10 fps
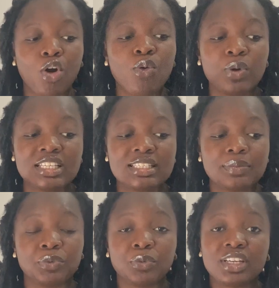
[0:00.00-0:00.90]

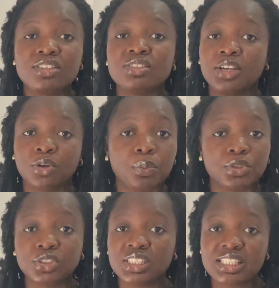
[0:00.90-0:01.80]
Always be ready to take on
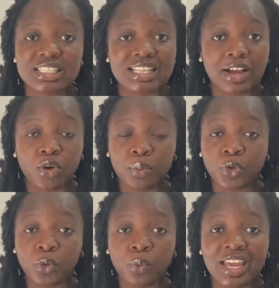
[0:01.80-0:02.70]
opportunities that
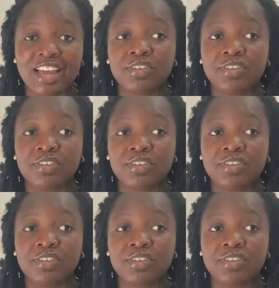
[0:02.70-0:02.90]
come your way.